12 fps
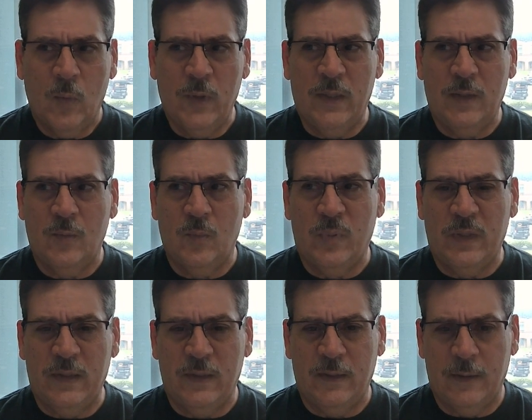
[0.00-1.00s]
We can
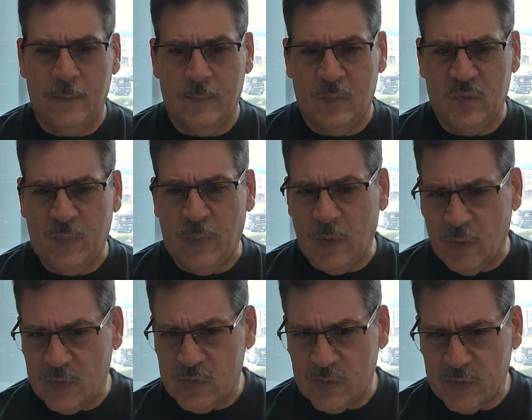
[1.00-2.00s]
be
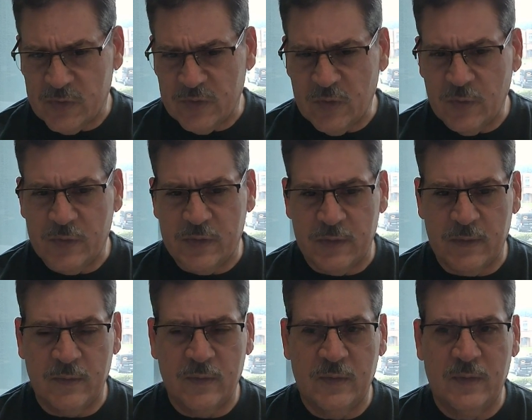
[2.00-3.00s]
spiritual
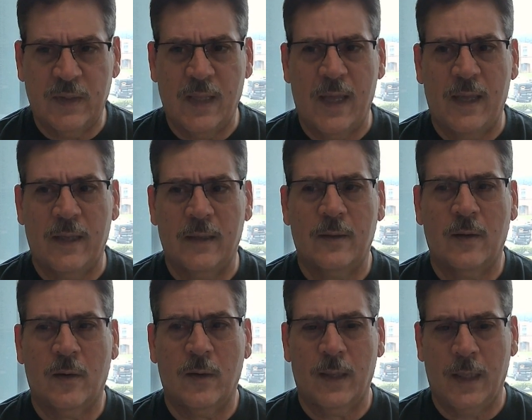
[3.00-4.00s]
surgeons that
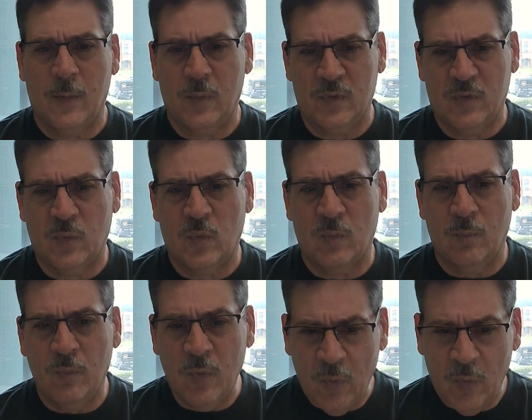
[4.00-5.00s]
are able to
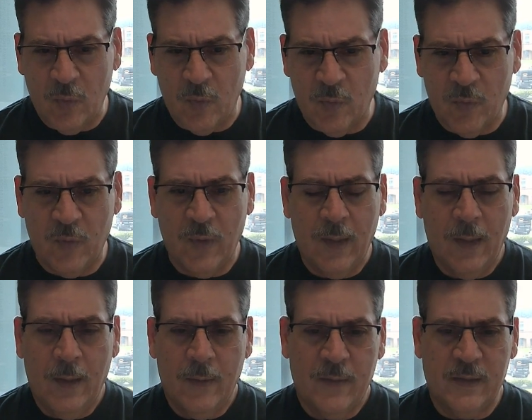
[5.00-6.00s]
remove
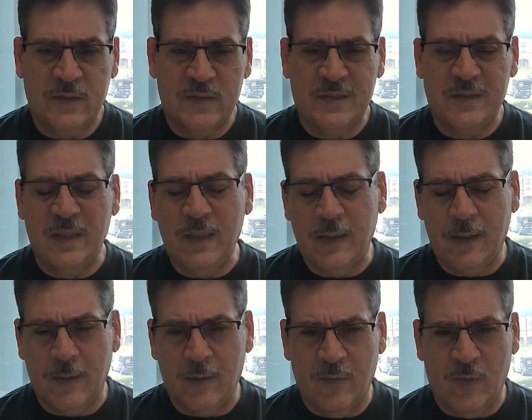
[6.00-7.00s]
the
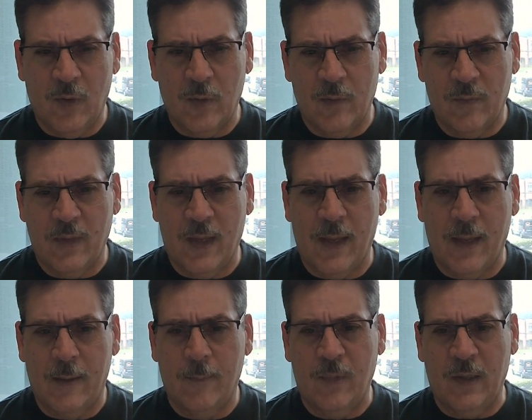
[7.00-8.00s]
sting of all of
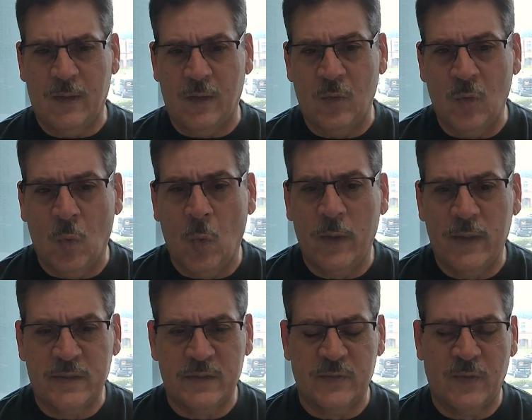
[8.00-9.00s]
that and the
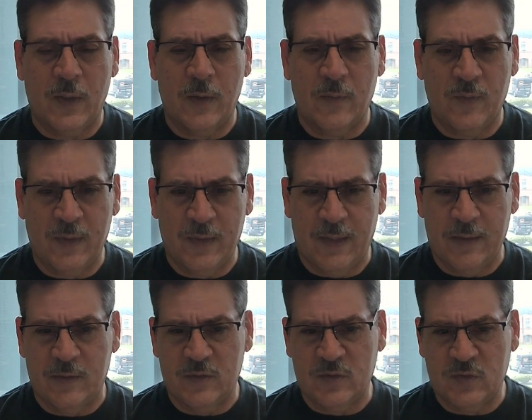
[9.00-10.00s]
noise of all of it
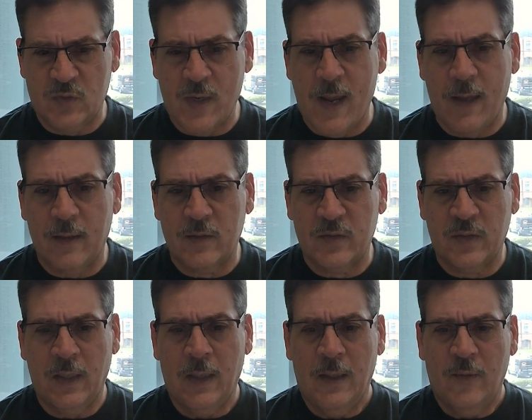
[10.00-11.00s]
that
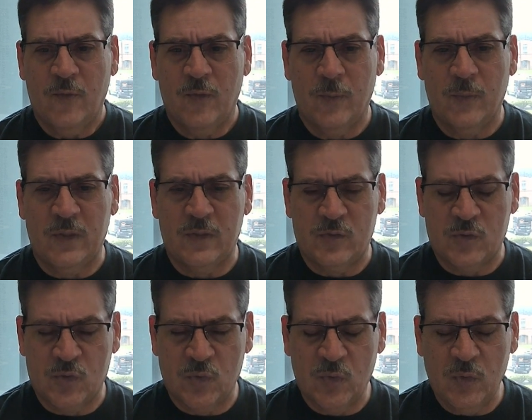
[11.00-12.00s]
distracts from the
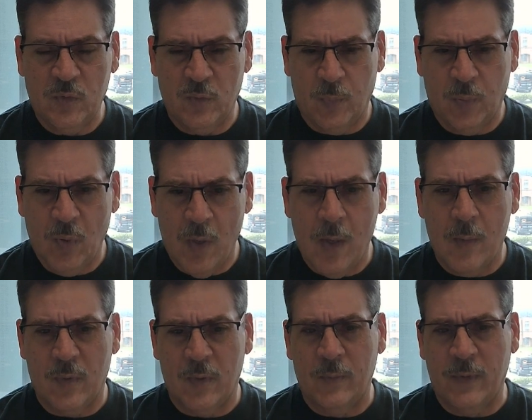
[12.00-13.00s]
true
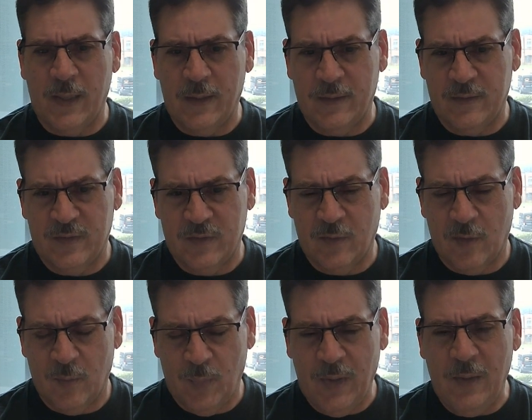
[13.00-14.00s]
problem that is, there
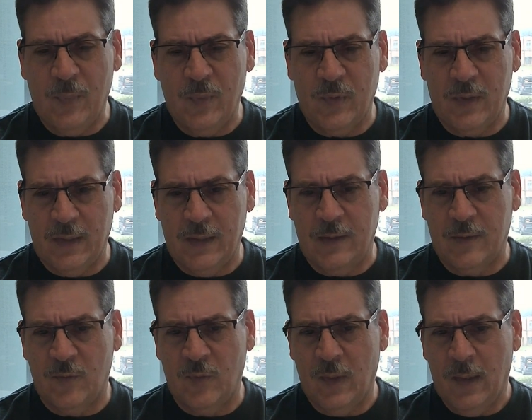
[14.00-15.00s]
are people in need
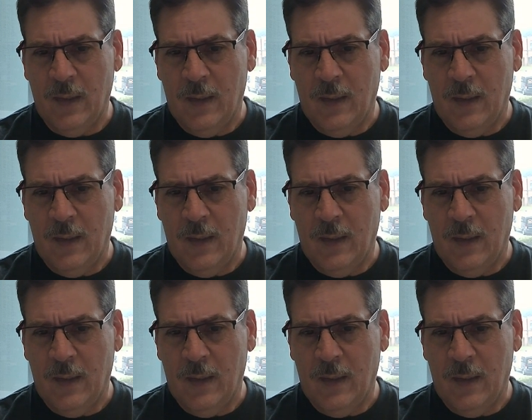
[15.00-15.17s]
of